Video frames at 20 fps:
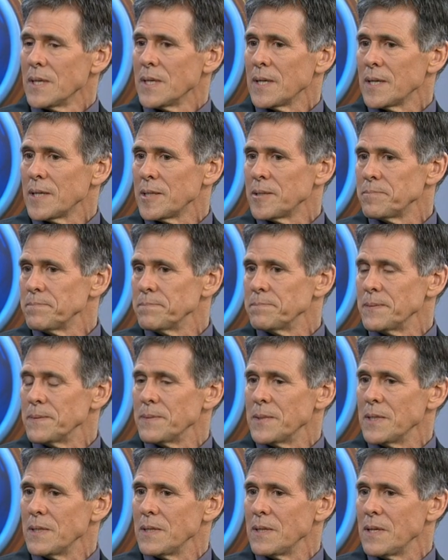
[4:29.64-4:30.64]
um,
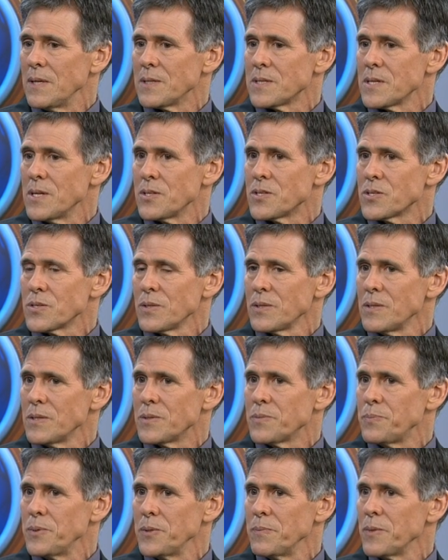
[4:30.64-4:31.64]
it, it
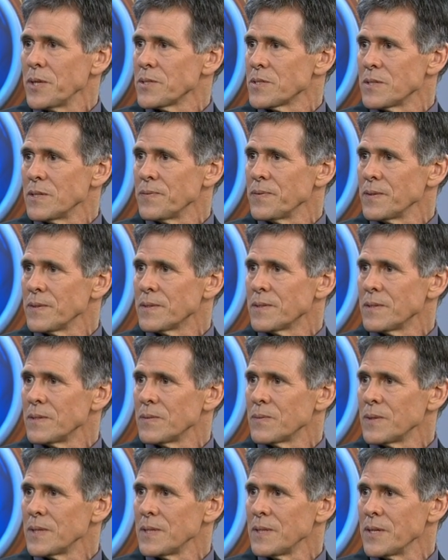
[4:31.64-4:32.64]
shouldn't be much different
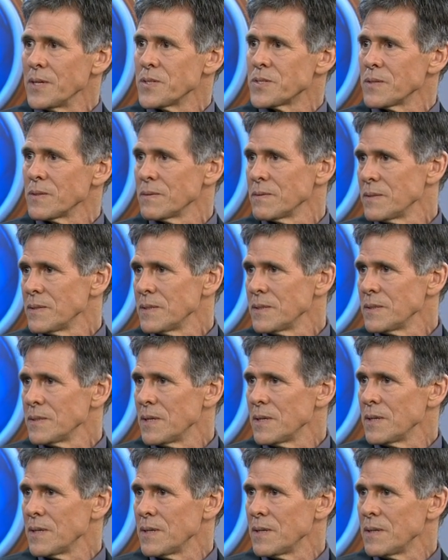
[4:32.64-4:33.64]
than what laser
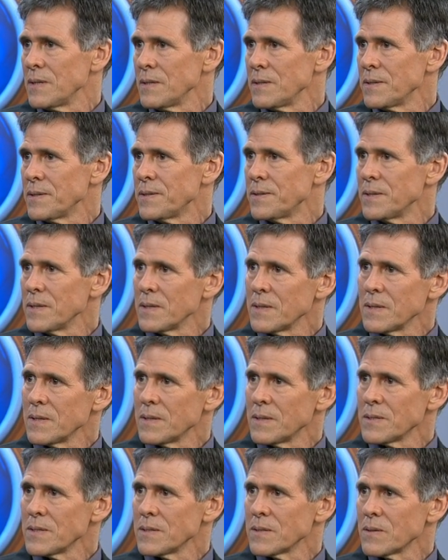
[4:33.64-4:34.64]
uh,
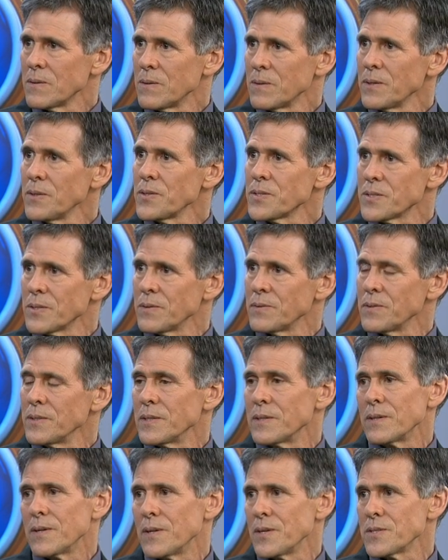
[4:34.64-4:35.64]
uh corneal
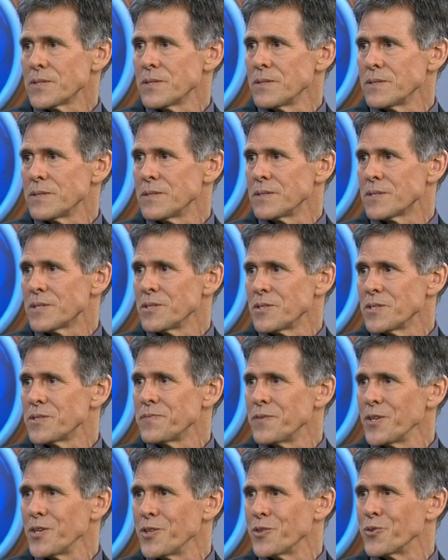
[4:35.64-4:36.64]
surgery costs. It's, it's, it's
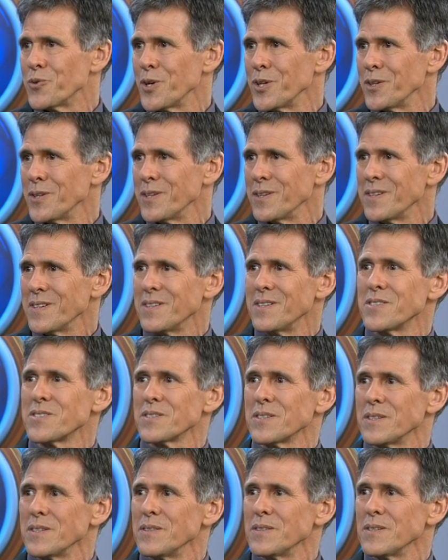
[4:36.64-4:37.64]
varied greatly
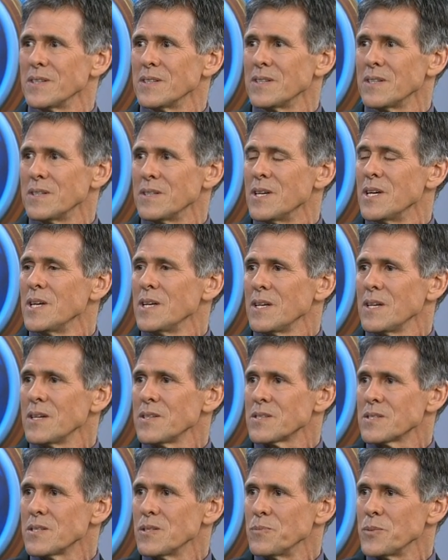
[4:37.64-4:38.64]
initially, and then
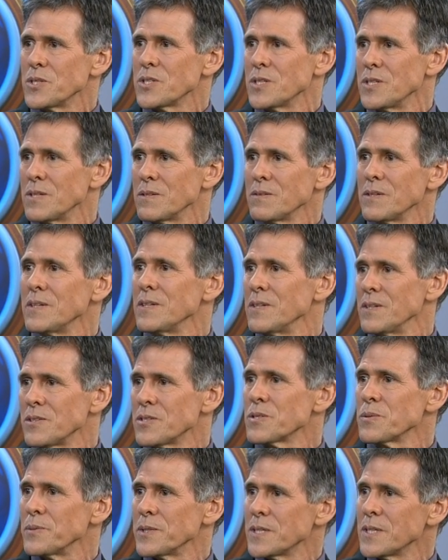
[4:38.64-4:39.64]
as the machinery, the
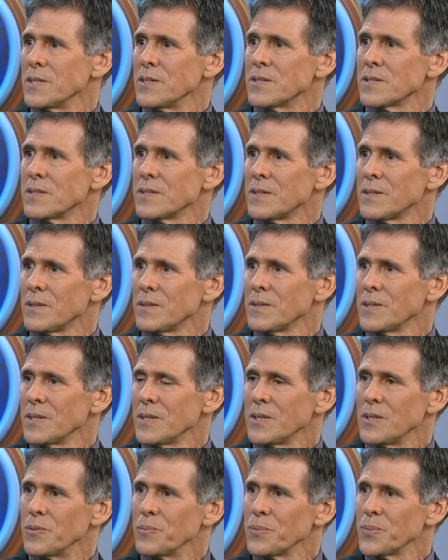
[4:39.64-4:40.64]
instrumentation all
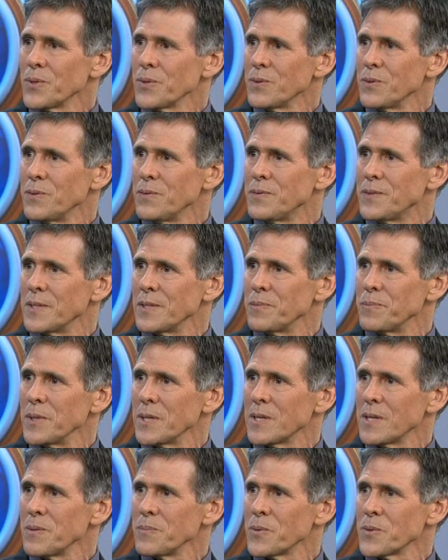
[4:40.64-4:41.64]
improved and
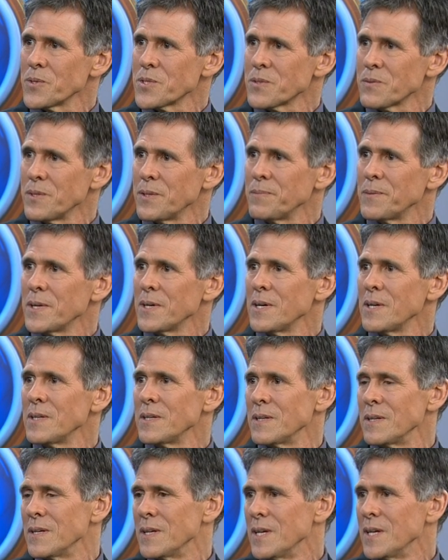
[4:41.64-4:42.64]
became more
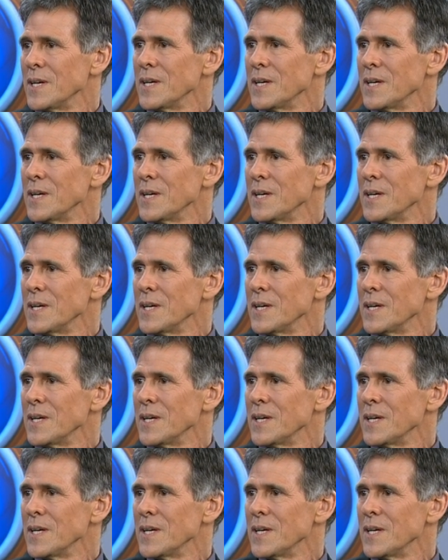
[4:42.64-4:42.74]
streamlined and